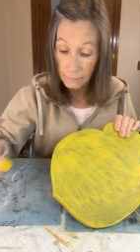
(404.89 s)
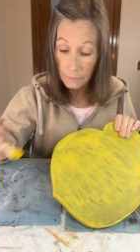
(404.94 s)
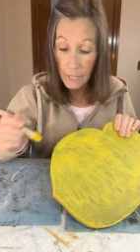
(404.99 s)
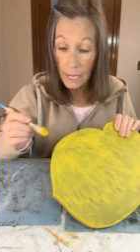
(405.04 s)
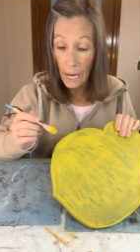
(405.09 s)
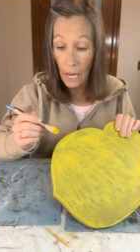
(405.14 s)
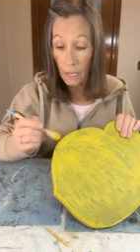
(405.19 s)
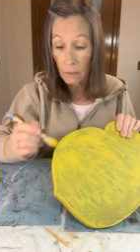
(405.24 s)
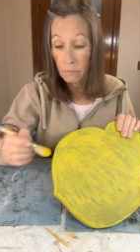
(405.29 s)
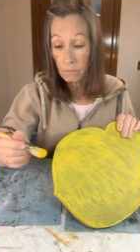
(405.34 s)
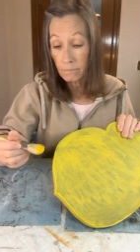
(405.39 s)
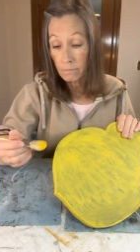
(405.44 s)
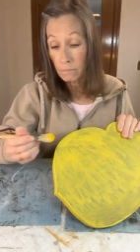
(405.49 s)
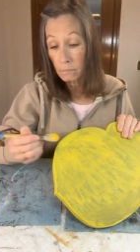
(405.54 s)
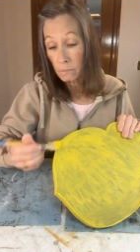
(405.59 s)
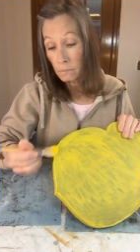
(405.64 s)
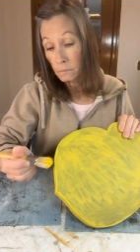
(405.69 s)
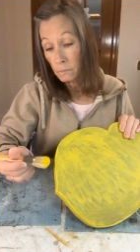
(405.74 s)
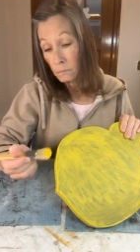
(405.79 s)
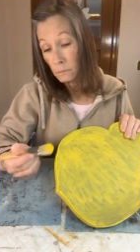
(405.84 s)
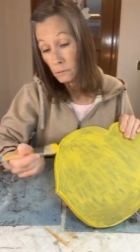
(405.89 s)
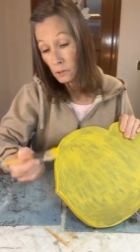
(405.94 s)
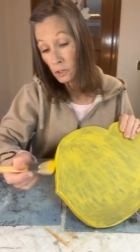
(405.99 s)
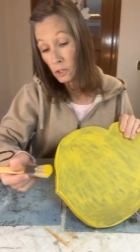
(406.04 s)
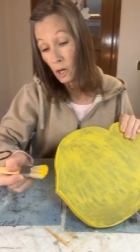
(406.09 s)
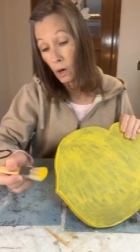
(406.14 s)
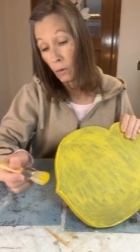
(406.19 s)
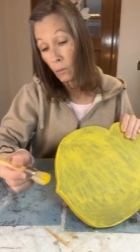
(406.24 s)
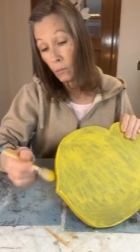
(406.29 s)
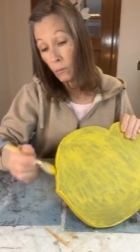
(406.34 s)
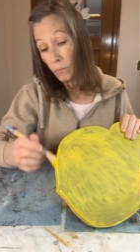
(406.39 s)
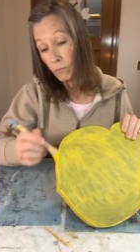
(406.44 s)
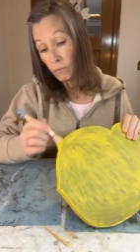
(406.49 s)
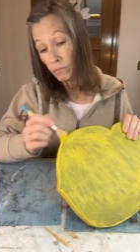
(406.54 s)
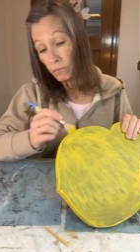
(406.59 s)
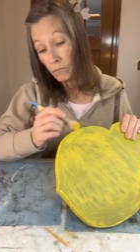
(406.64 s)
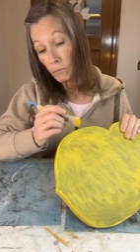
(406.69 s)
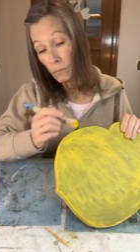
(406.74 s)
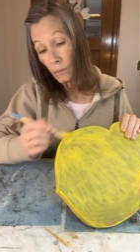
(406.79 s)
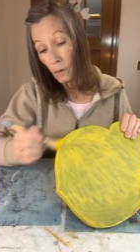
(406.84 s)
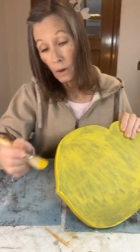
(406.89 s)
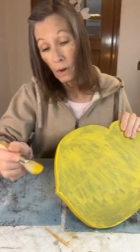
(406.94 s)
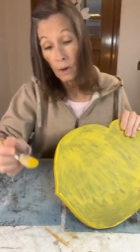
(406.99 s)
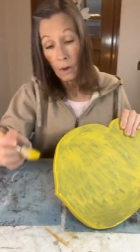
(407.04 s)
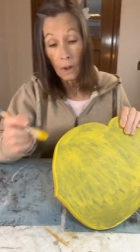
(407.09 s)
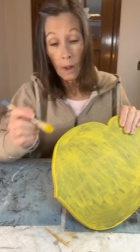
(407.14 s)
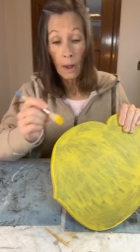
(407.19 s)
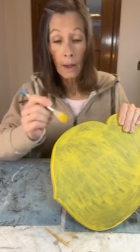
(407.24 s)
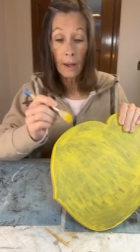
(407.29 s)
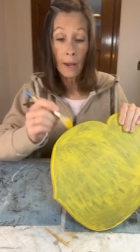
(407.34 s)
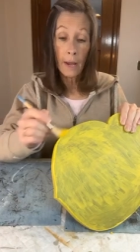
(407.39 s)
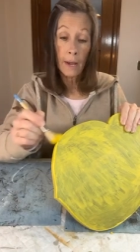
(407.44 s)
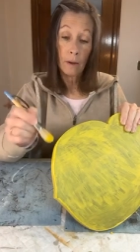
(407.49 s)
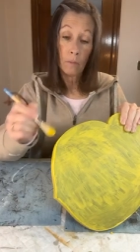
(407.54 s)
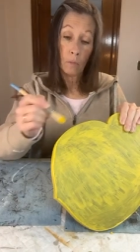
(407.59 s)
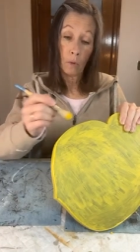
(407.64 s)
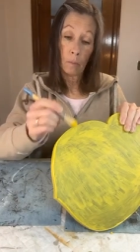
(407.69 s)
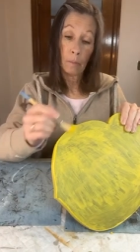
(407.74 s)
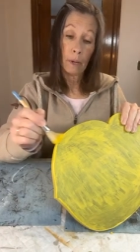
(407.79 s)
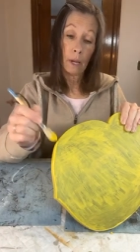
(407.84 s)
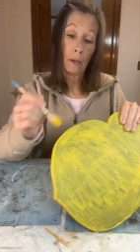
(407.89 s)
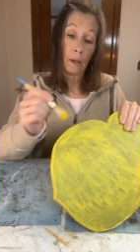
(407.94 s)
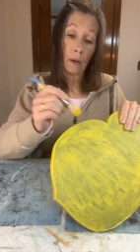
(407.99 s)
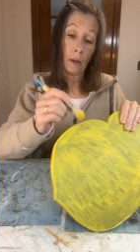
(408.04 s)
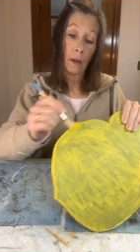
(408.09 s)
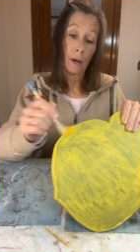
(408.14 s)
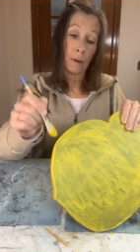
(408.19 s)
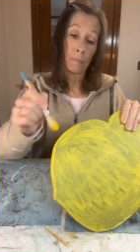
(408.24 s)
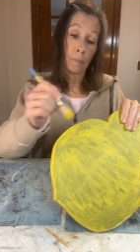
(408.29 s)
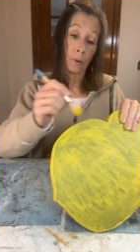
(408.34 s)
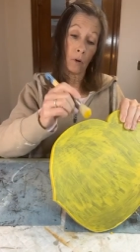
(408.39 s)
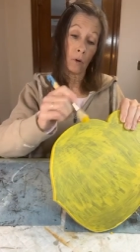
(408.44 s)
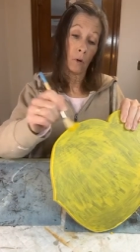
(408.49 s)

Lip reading: Yeah. So I will be getting up